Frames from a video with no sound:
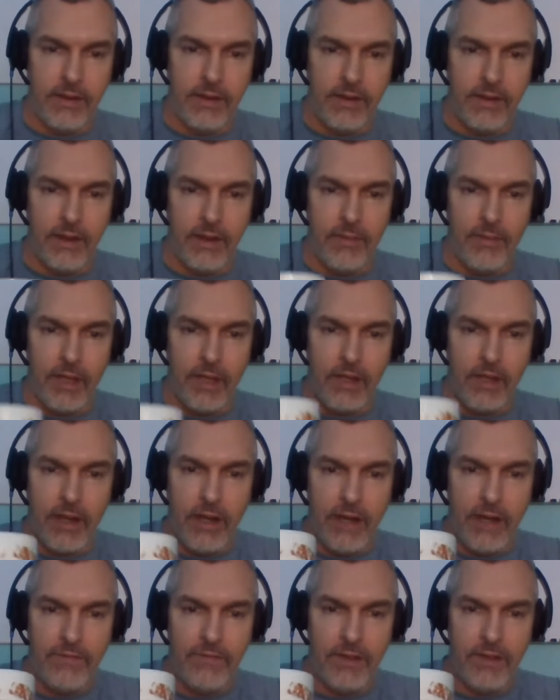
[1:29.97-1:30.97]
Got my
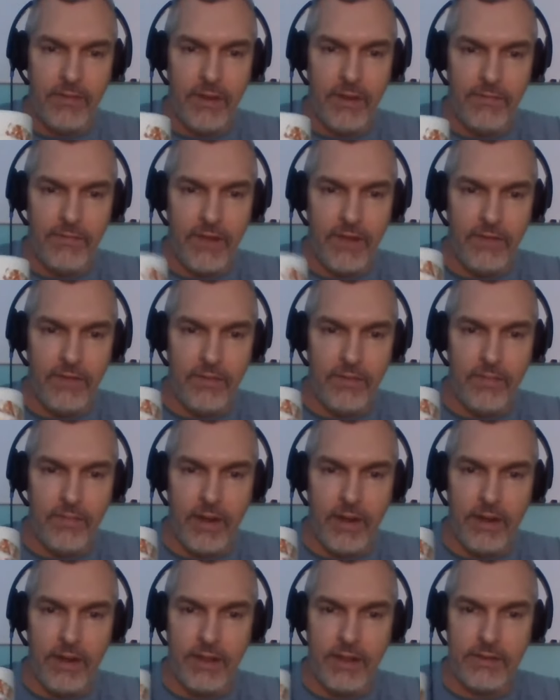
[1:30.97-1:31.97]
coffee, my favorite
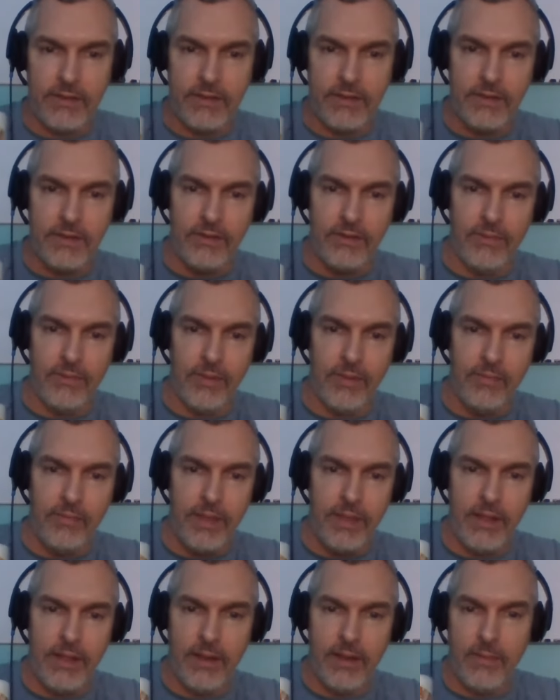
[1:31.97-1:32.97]
mug. It's a little bit
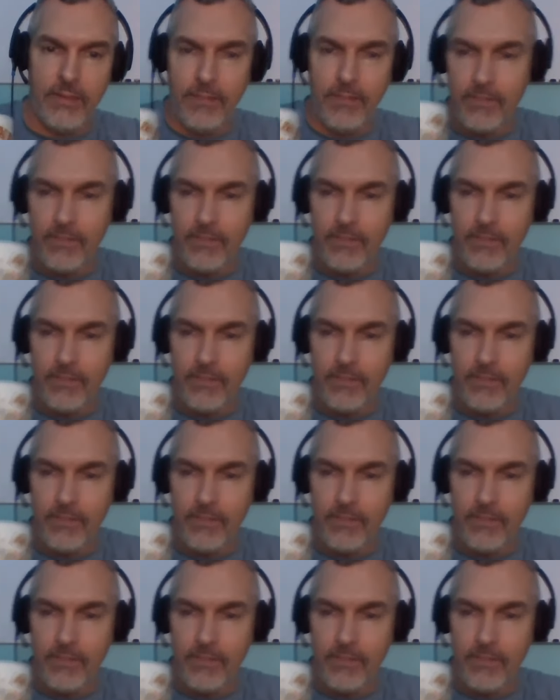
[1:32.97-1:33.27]
beat up.